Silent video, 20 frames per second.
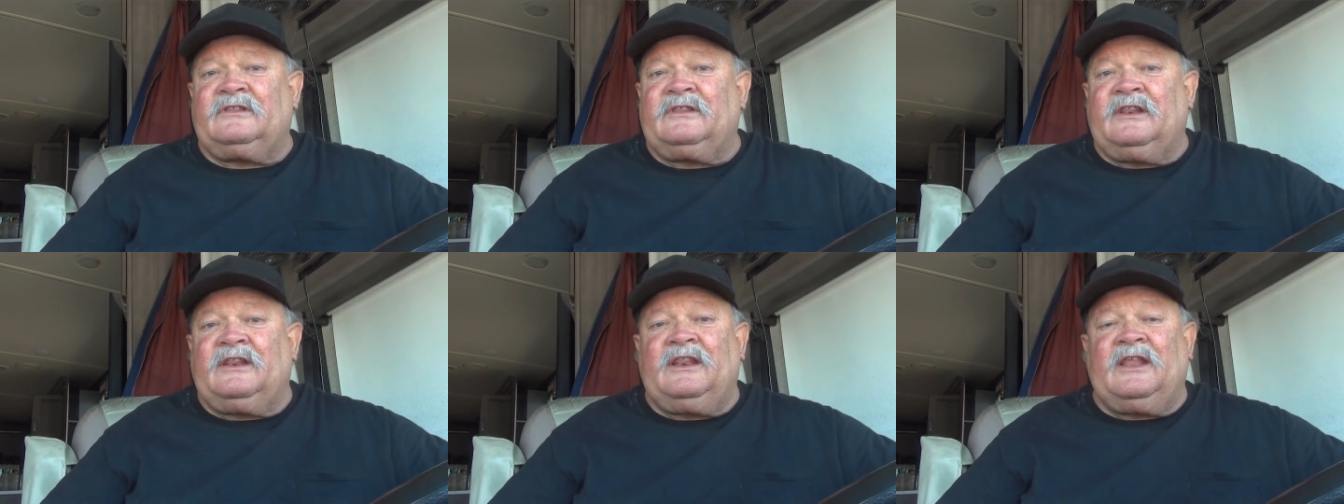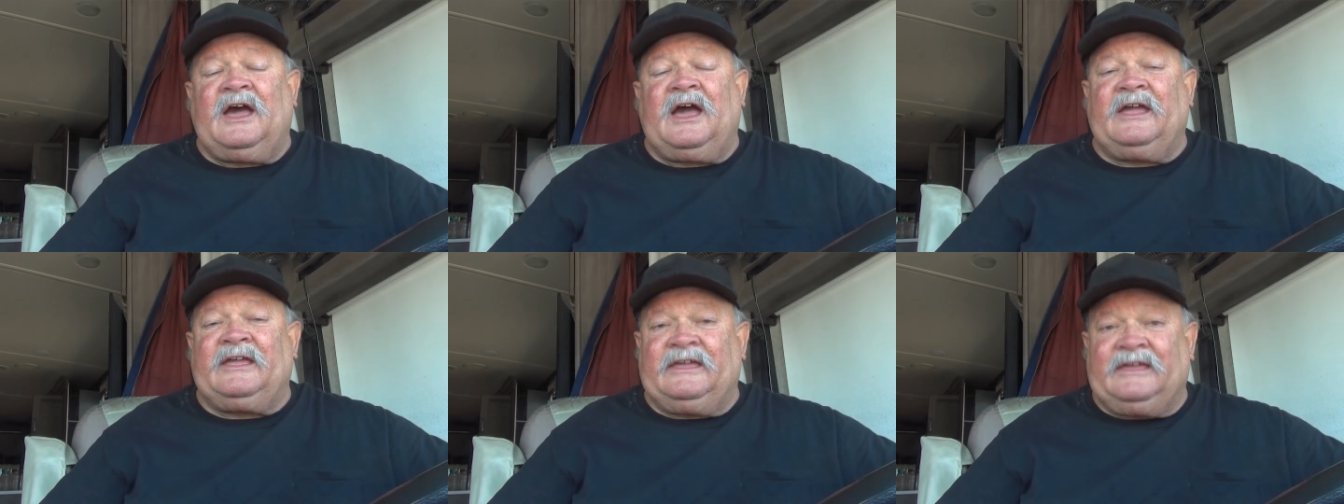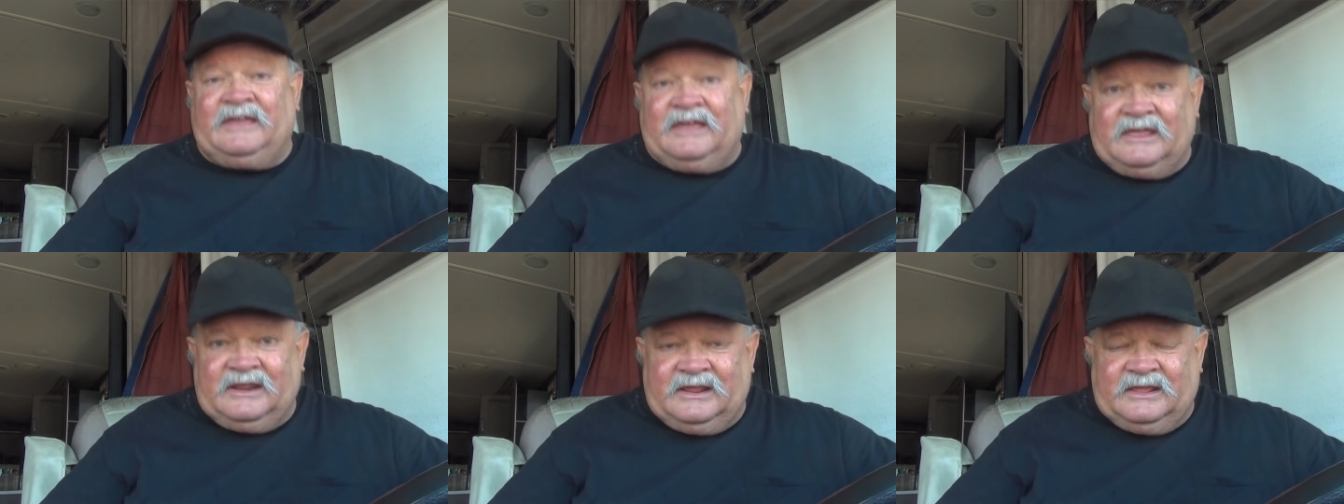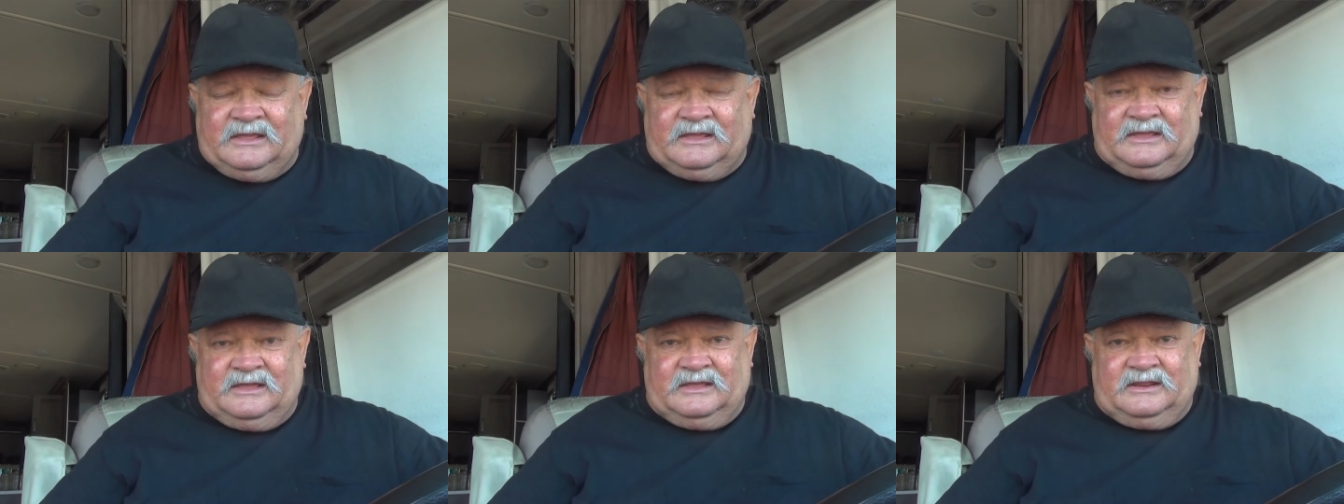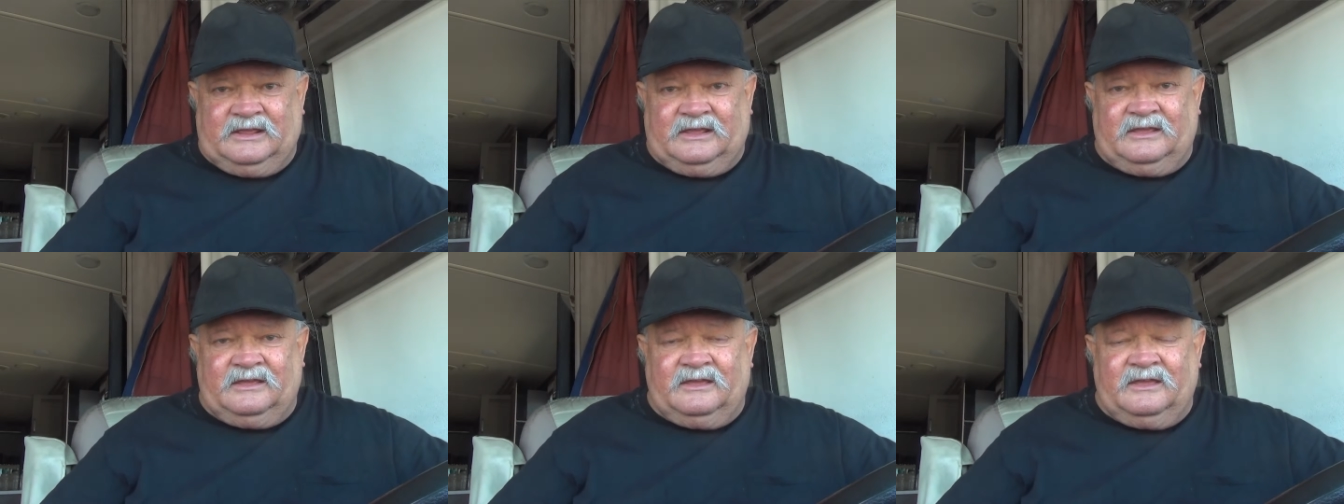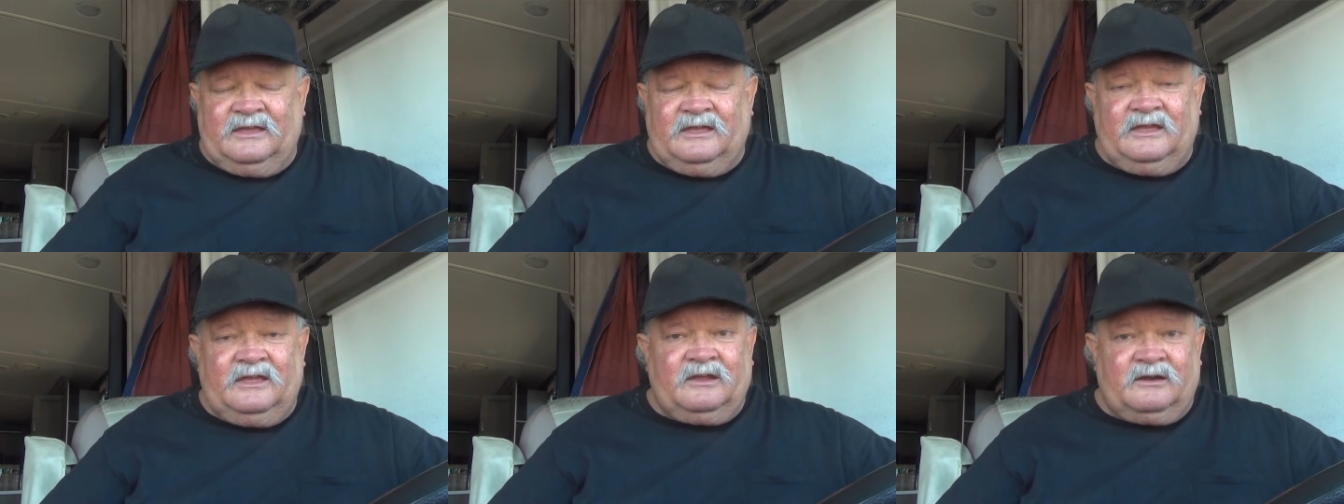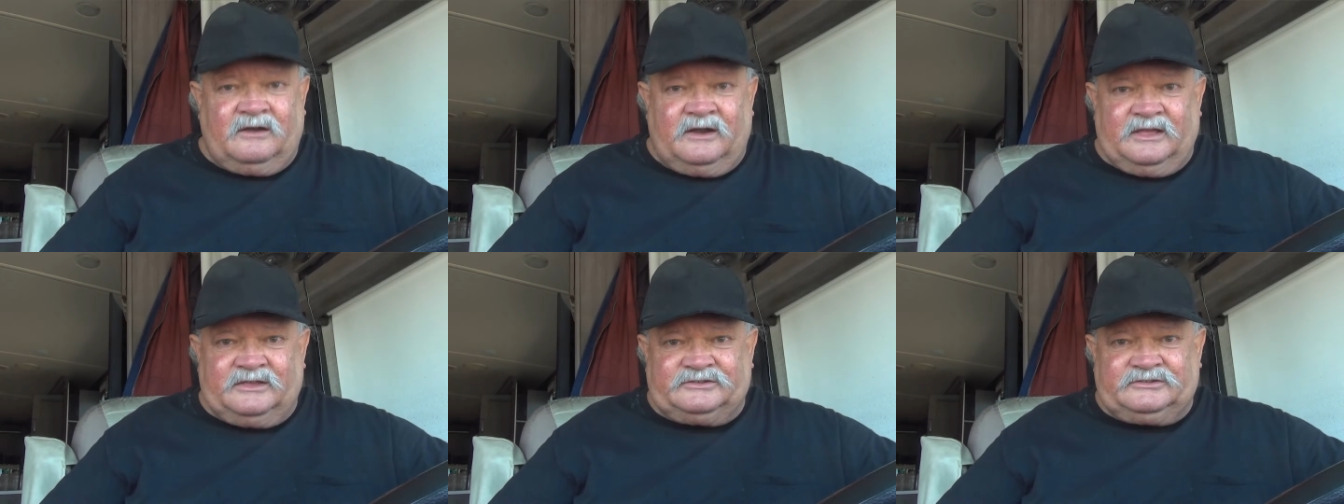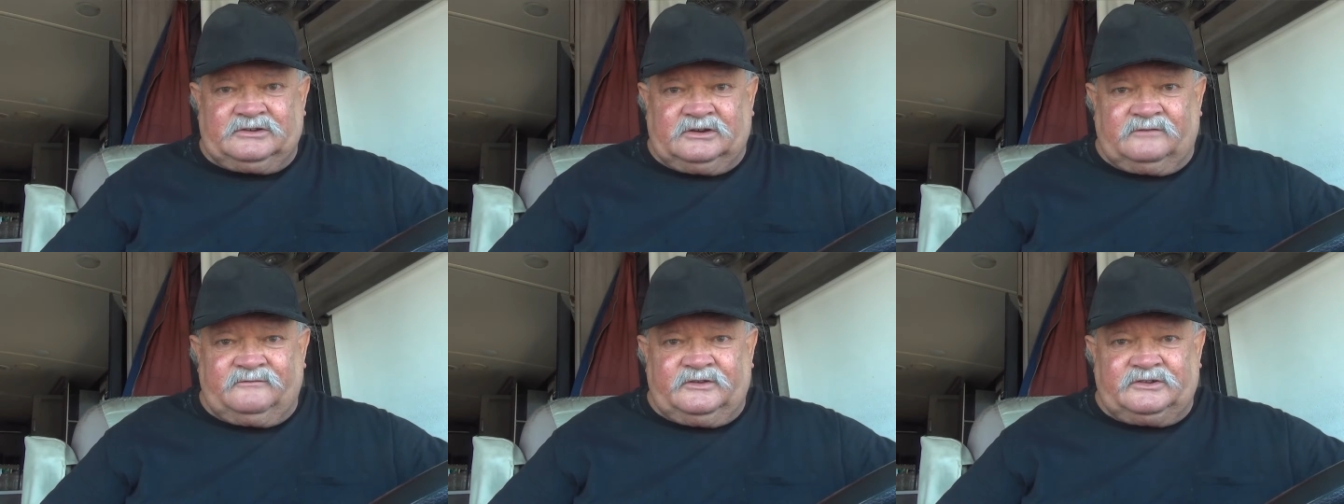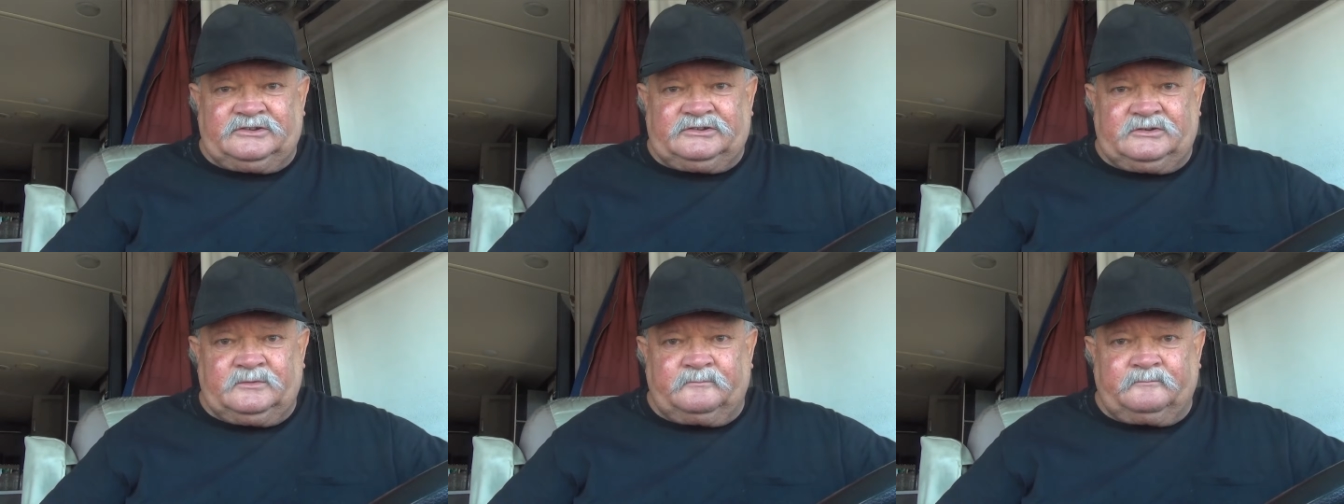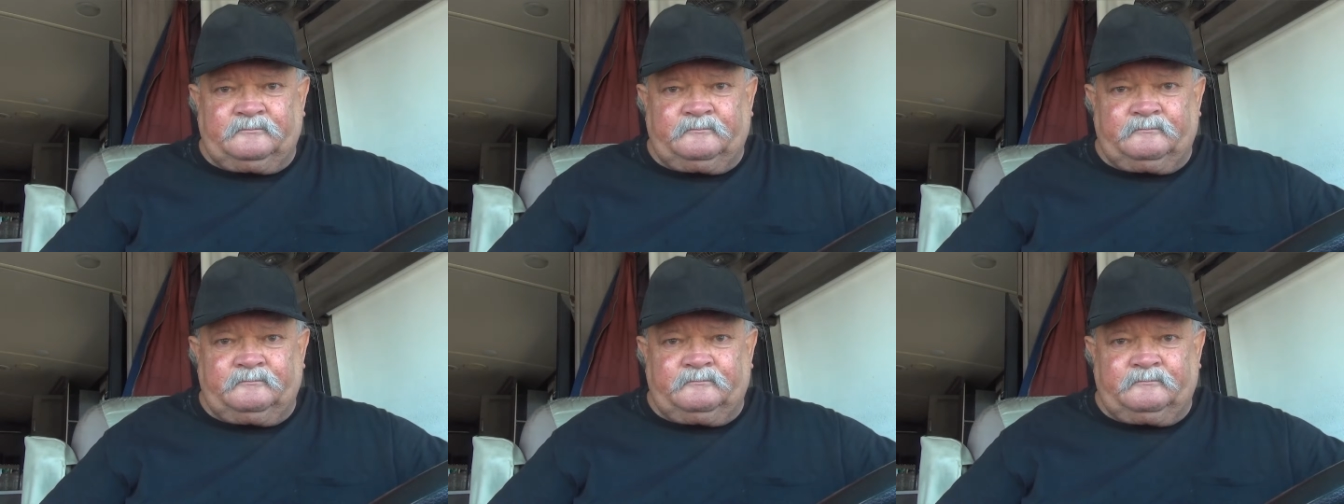not getting any internet service.